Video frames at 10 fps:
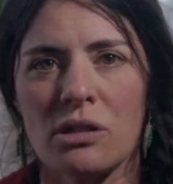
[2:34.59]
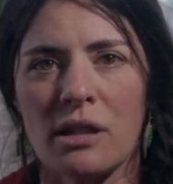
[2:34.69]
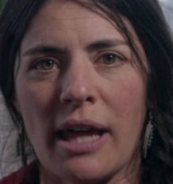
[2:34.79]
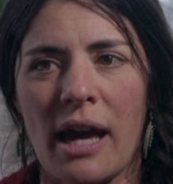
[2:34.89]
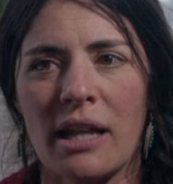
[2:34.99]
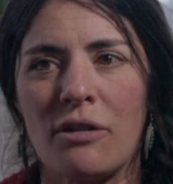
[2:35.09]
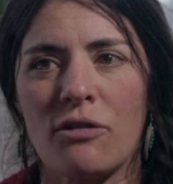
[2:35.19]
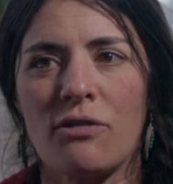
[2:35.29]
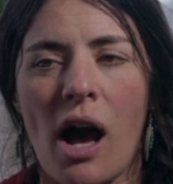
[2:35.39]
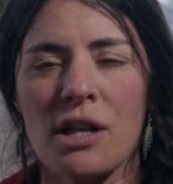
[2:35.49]
to that and
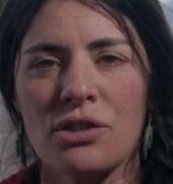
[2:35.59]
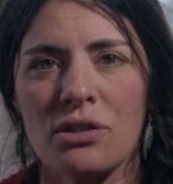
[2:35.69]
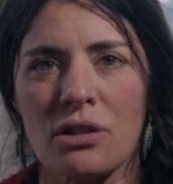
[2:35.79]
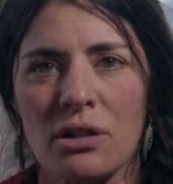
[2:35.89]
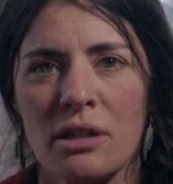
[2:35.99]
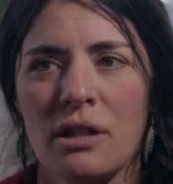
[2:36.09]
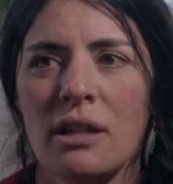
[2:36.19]
foster